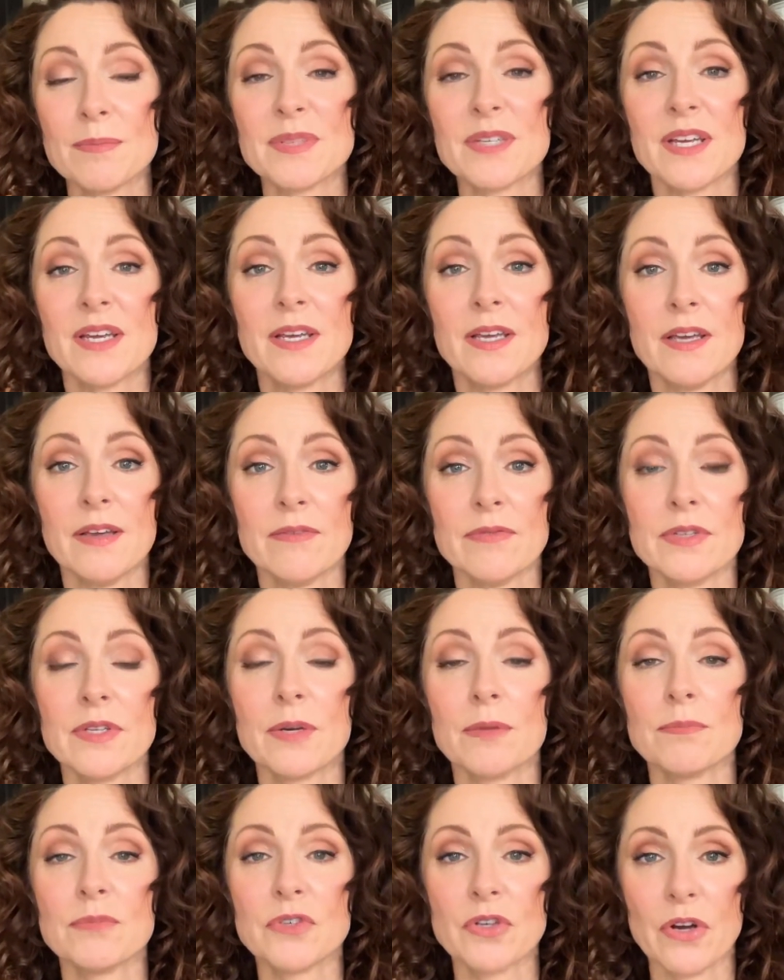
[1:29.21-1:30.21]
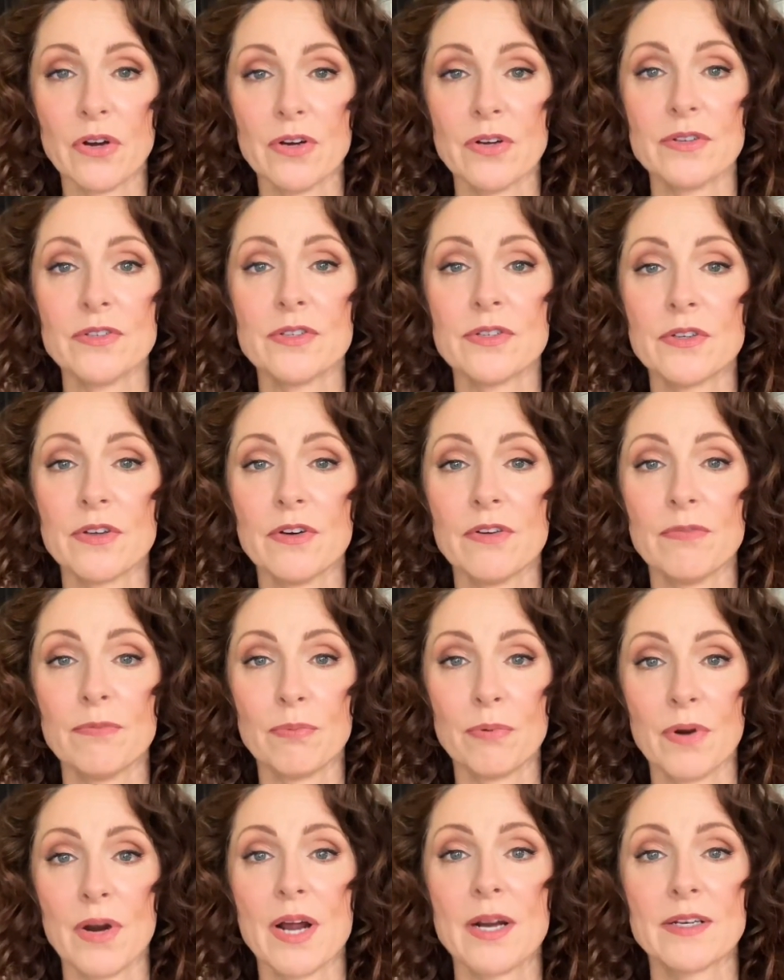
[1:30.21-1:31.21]
it gives them tons of
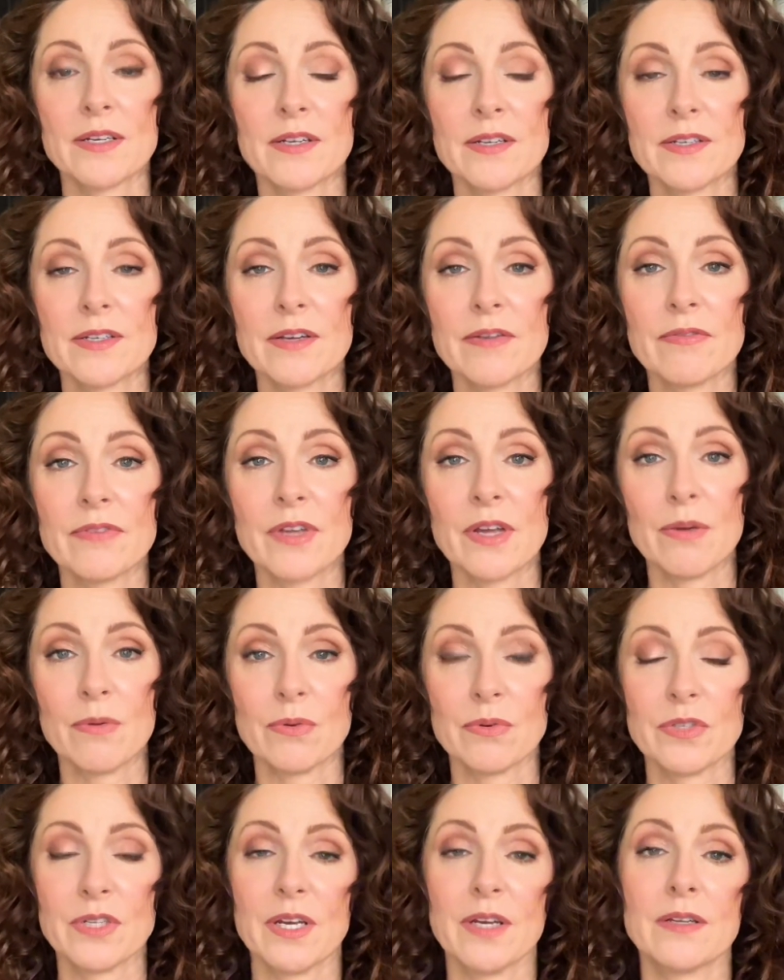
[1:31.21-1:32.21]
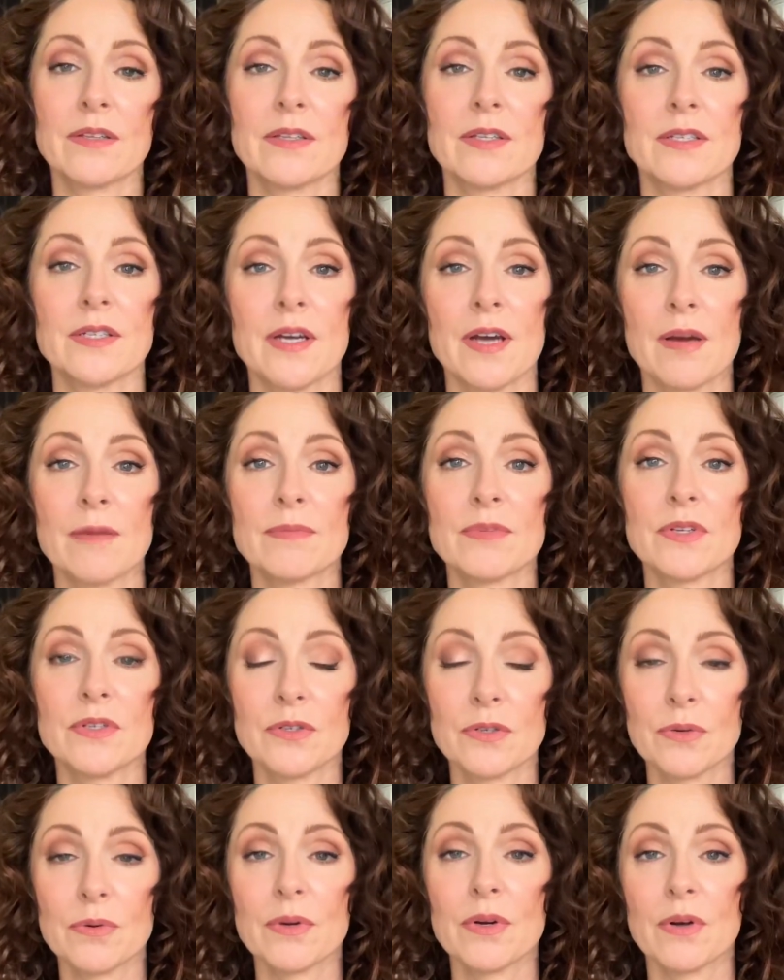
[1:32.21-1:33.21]
practice if they will take the time to
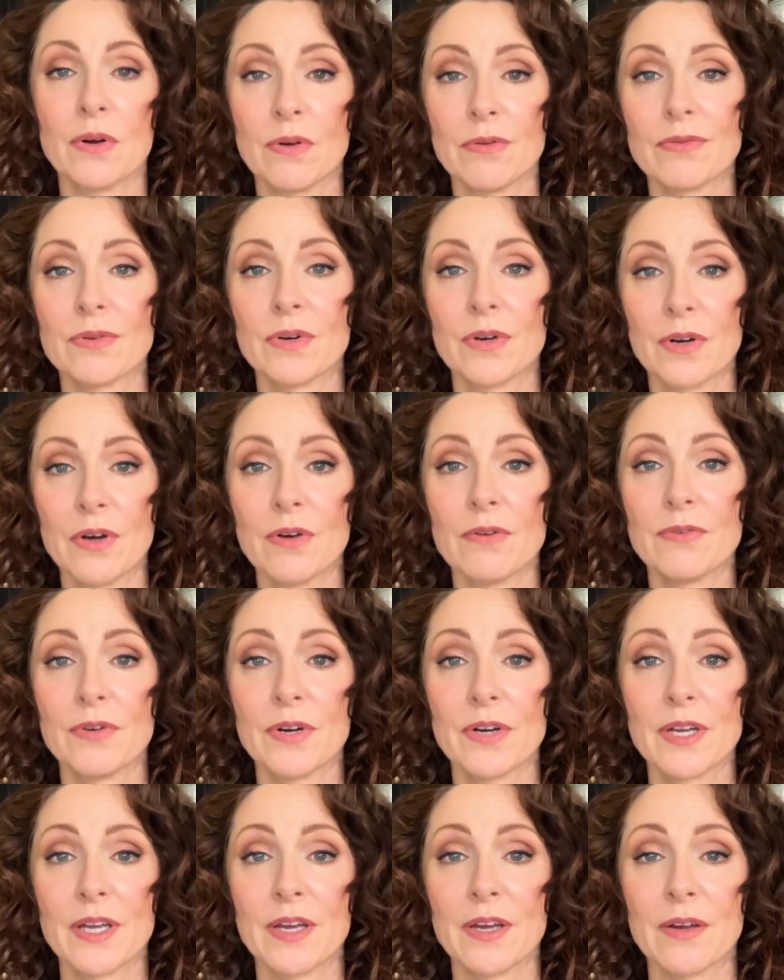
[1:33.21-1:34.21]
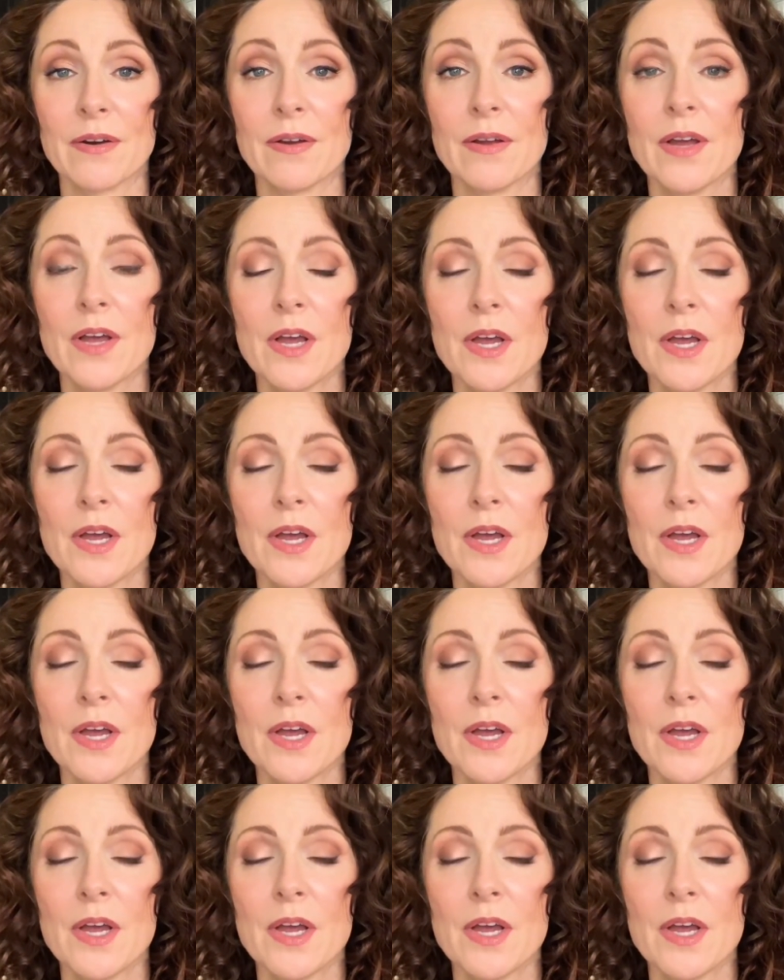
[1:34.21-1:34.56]
do it over and over again.